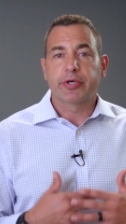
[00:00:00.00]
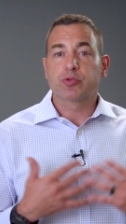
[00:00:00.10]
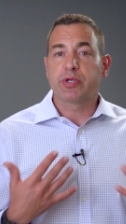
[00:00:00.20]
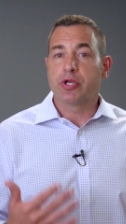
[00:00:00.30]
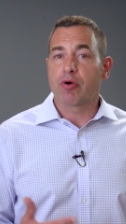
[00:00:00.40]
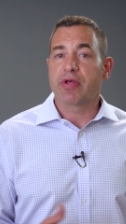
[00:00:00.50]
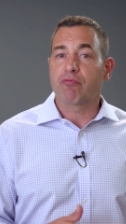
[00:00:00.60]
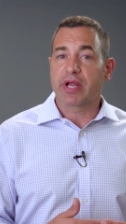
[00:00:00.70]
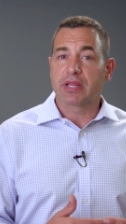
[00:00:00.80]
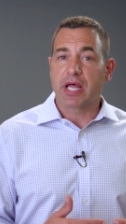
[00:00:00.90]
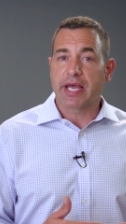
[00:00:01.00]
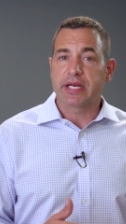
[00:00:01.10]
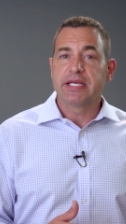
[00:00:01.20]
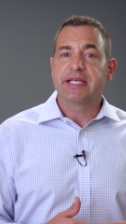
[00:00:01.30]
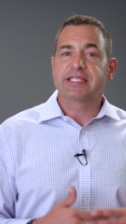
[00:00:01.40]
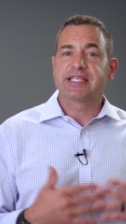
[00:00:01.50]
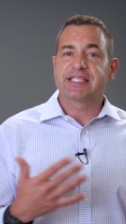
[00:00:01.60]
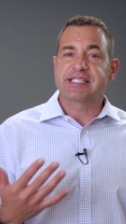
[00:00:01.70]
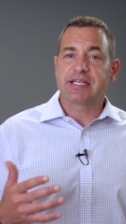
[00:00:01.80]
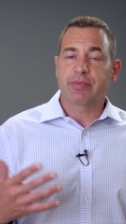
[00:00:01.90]
because we know that red light is going
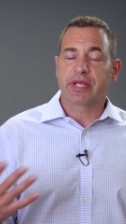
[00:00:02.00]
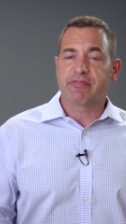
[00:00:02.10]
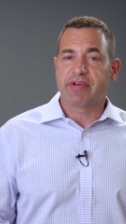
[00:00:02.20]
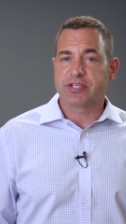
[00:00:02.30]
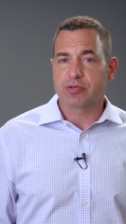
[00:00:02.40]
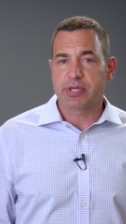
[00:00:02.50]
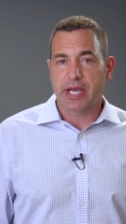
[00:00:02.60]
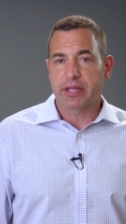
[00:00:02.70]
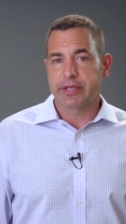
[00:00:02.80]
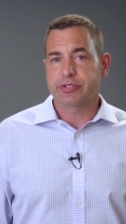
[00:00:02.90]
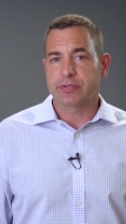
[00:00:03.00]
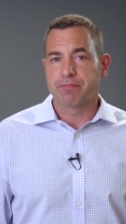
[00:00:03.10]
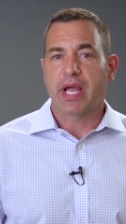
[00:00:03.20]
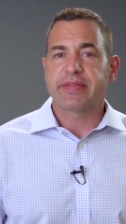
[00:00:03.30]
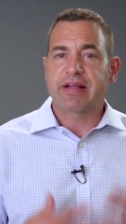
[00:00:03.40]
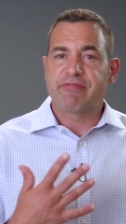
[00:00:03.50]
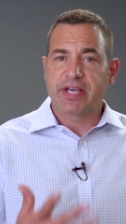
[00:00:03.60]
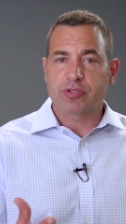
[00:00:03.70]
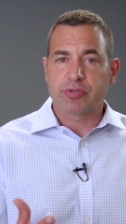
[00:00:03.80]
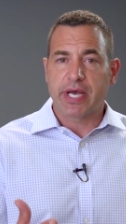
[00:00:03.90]
to stimulate vasodilation. And that
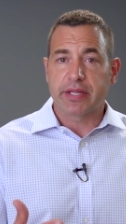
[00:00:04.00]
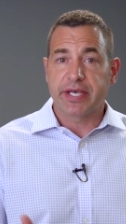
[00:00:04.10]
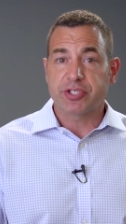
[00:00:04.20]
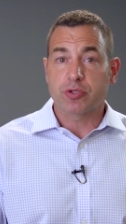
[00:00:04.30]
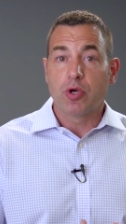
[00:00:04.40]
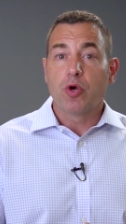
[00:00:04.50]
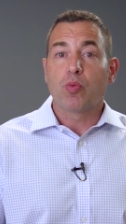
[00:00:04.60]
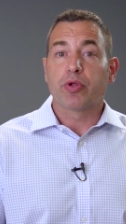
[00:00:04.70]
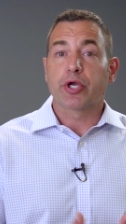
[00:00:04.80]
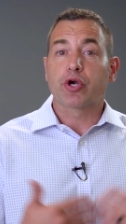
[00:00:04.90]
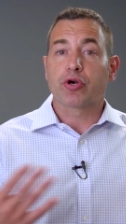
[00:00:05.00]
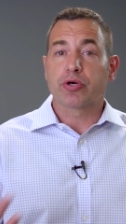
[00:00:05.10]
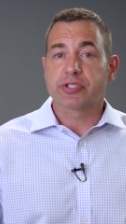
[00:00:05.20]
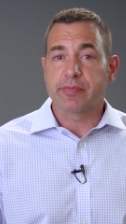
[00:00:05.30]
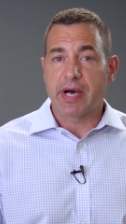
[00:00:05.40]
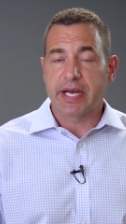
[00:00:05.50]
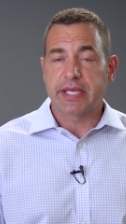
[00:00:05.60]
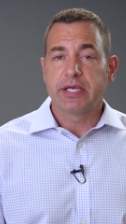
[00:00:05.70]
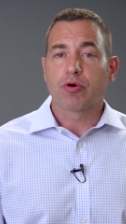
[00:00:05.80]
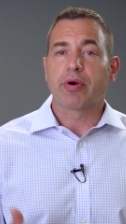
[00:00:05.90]
vasodilation will encourage the
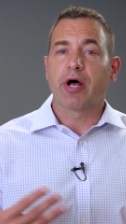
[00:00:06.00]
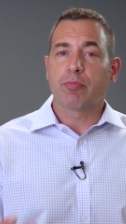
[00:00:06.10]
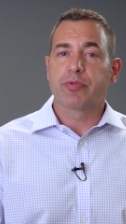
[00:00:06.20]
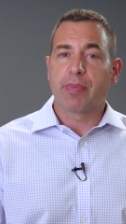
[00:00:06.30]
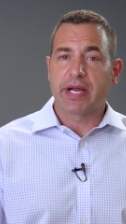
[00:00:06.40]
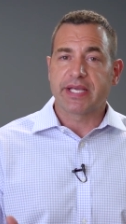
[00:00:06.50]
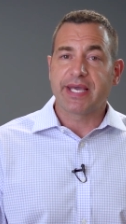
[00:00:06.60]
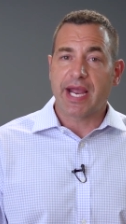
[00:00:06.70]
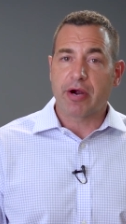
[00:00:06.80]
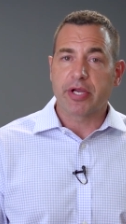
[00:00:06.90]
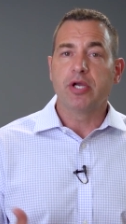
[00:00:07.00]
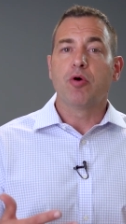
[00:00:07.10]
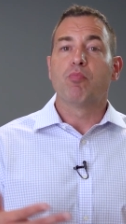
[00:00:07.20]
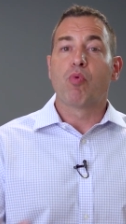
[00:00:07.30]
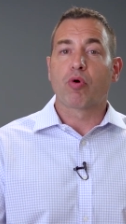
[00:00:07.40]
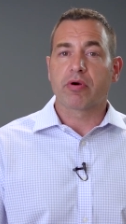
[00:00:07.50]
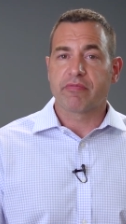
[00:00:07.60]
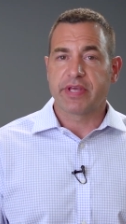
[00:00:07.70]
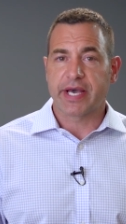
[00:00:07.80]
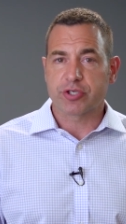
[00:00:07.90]
body or help the body carry more
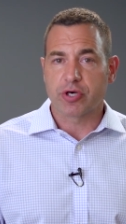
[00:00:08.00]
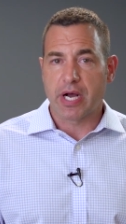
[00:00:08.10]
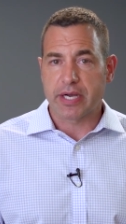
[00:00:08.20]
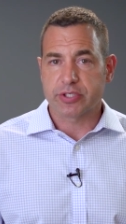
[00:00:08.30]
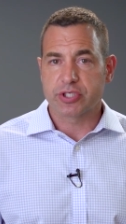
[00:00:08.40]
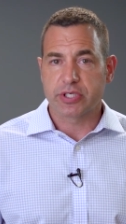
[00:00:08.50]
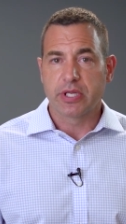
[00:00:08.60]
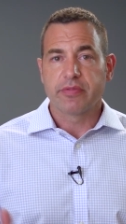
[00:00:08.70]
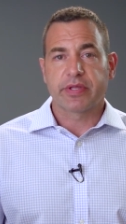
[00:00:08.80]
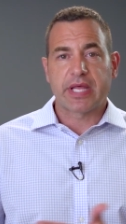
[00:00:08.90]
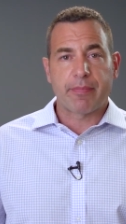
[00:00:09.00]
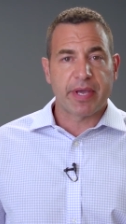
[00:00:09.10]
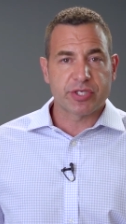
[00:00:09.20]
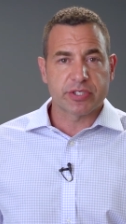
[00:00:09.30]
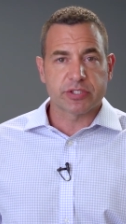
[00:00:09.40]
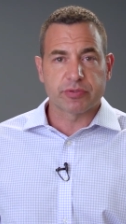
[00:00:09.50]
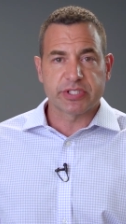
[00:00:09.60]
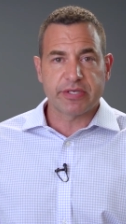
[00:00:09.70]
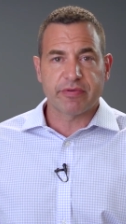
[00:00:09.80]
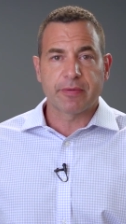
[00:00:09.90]
of the extra oxygen that that patient is
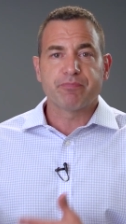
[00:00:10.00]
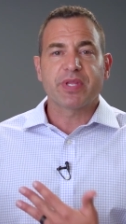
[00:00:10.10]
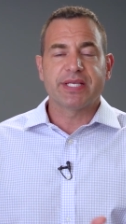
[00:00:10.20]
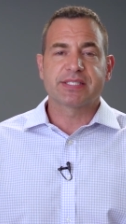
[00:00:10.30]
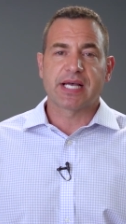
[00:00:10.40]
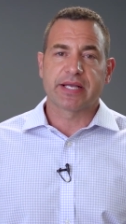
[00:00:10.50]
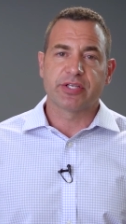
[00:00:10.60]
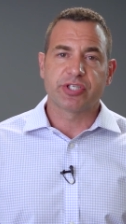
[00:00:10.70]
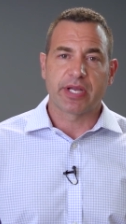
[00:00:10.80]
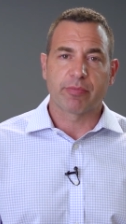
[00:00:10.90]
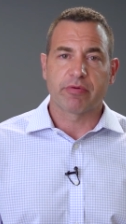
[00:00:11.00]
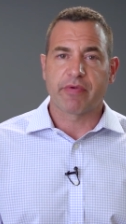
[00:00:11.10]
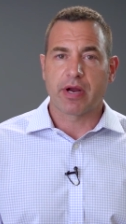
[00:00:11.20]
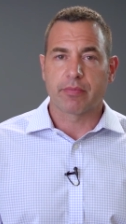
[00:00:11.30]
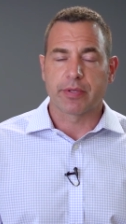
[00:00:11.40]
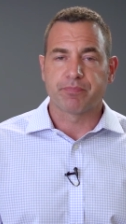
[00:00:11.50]
receiving inside the chamber environment.